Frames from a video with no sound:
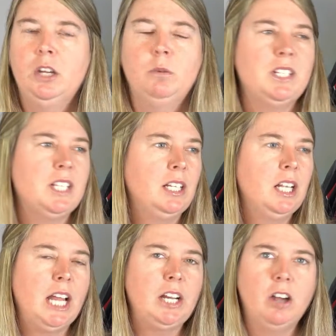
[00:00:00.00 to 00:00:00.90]
We sell a
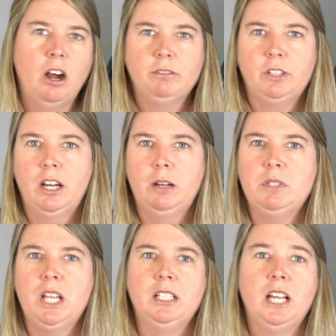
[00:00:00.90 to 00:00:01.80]
lot of golf
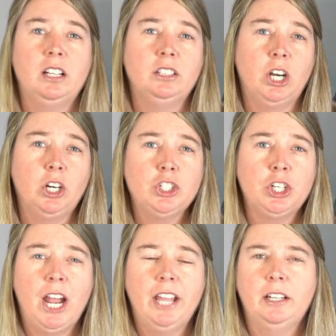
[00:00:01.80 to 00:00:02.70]
clubs, a lot of
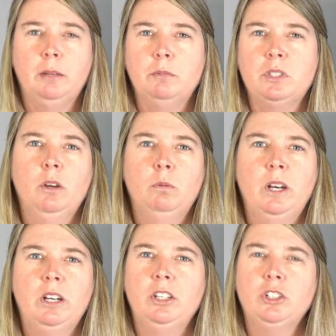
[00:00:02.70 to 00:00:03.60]
larger items
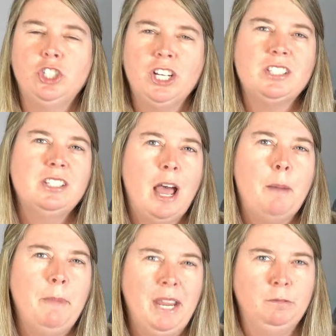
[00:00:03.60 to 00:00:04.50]
where they're just
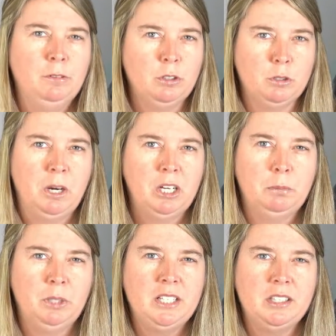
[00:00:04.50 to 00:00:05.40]
not made for those
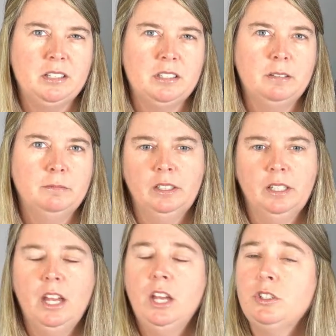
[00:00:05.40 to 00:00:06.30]
marketplaces.
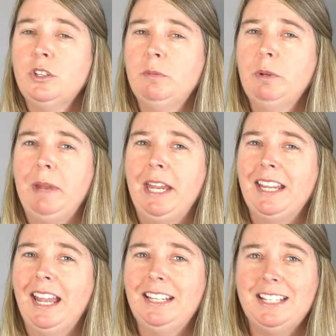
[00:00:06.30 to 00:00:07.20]
So did we make
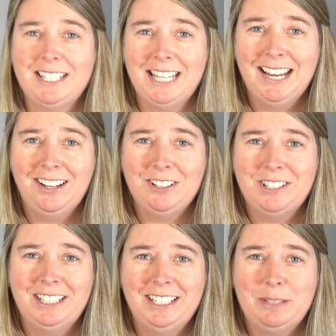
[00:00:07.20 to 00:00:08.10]
any
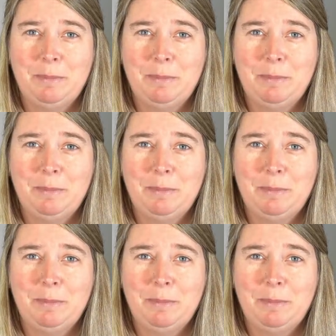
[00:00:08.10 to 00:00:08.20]
sales in these